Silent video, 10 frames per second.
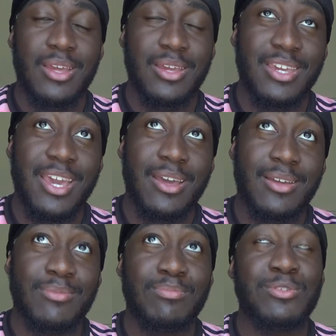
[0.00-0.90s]
yeah,
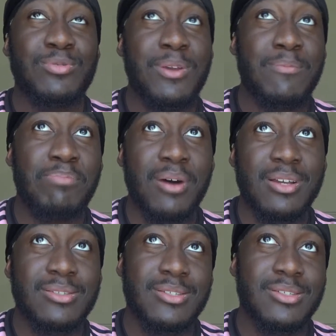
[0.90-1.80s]
between
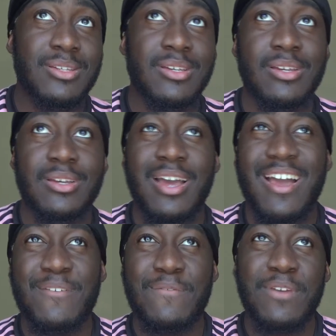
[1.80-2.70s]
Buzz
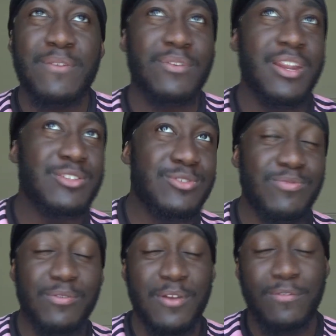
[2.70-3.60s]
and
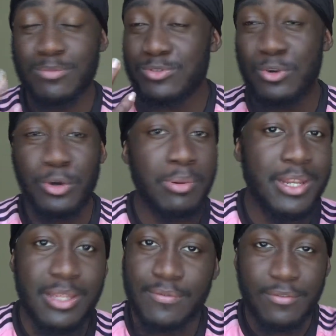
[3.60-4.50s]
FIFA, they're from 2
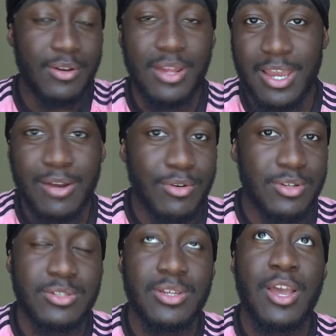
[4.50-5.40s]
completely different eras,